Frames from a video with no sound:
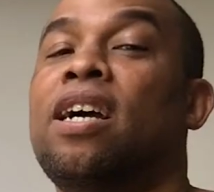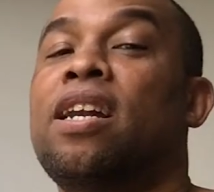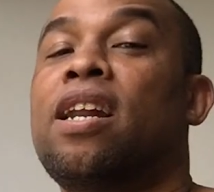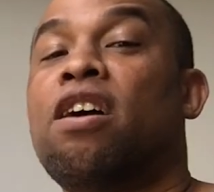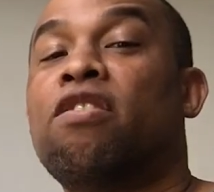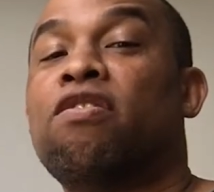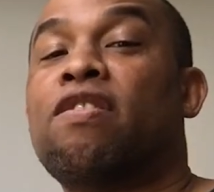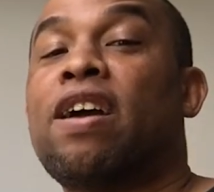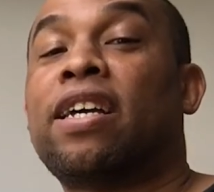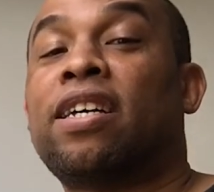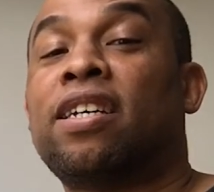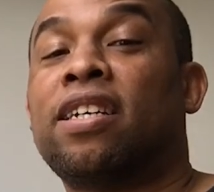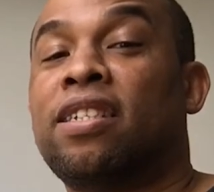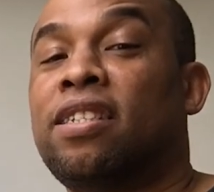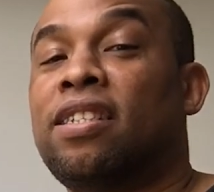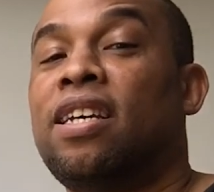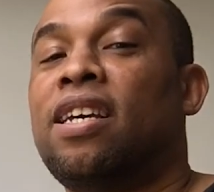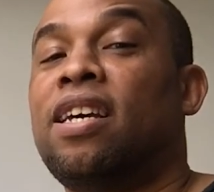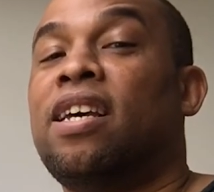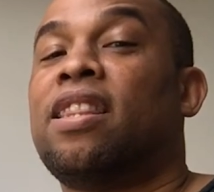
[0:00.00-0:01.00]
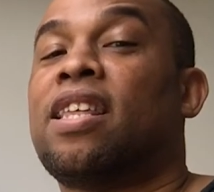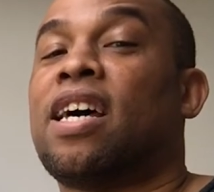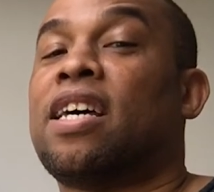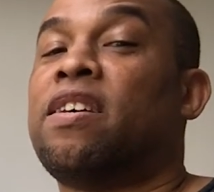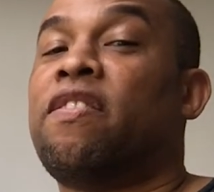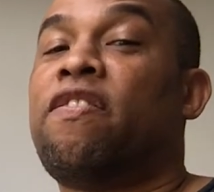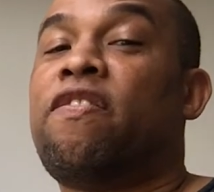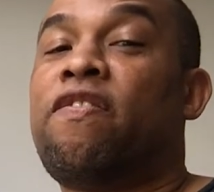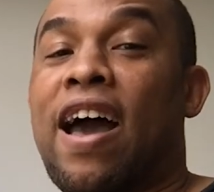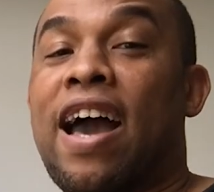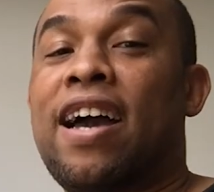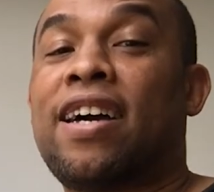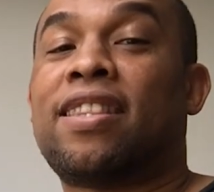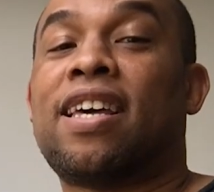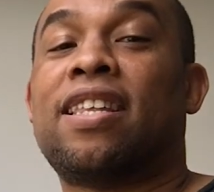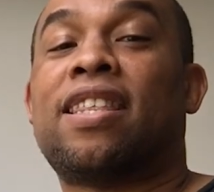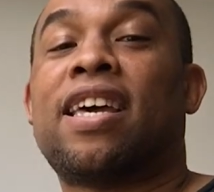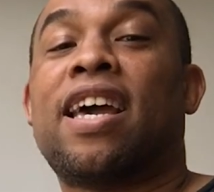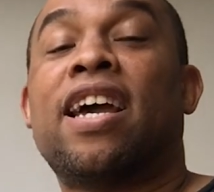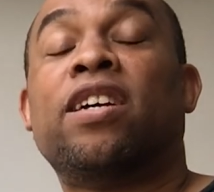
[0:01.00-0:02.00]
and I reckon that the fact
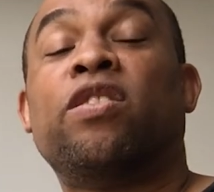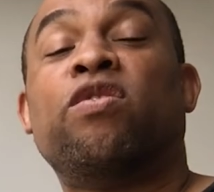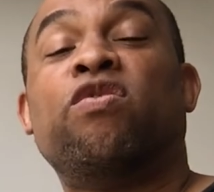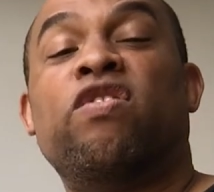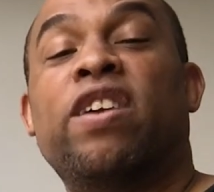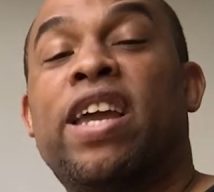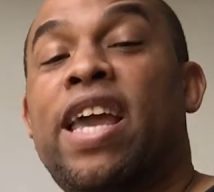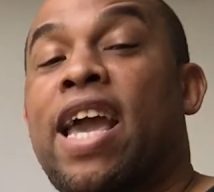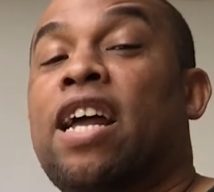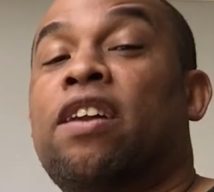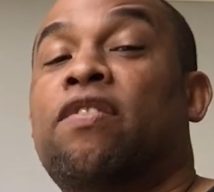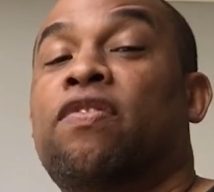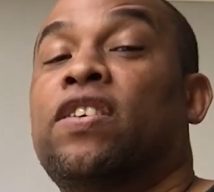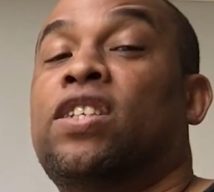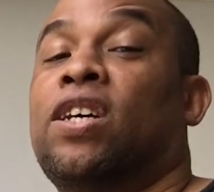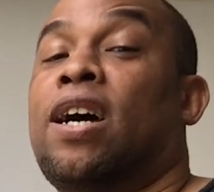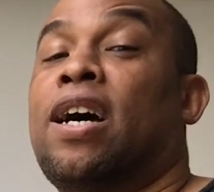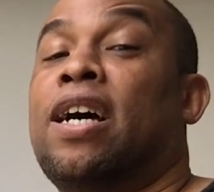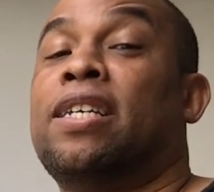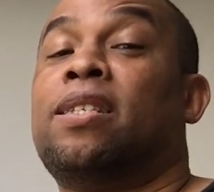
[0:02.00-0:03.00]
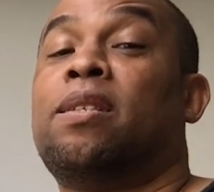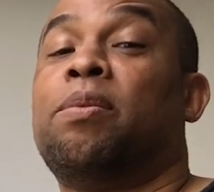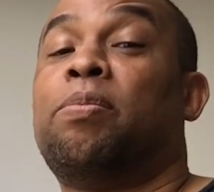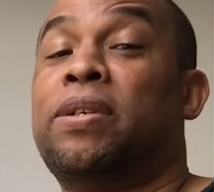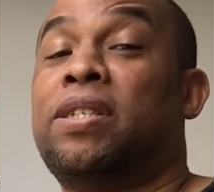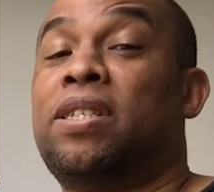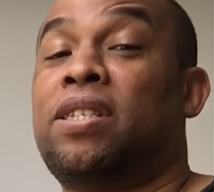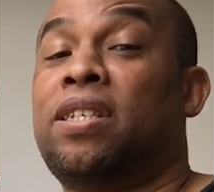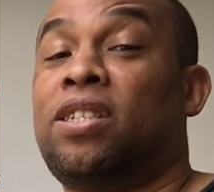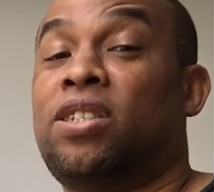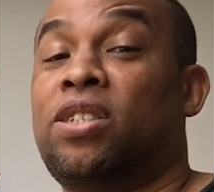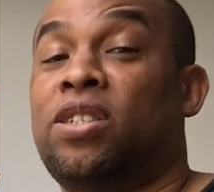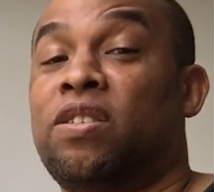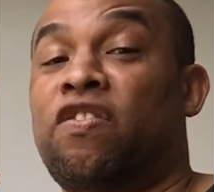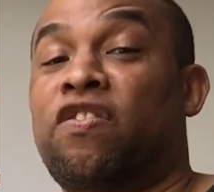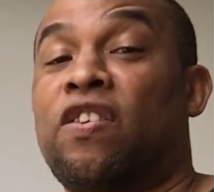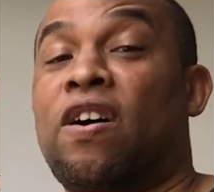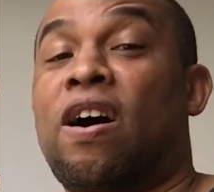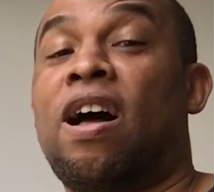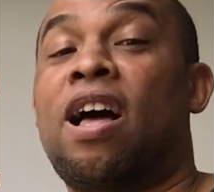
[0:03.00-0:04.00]
that they had re-advertised the
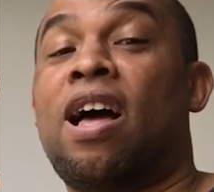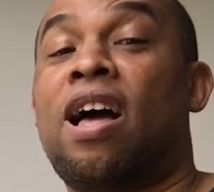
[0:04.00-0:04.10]
position for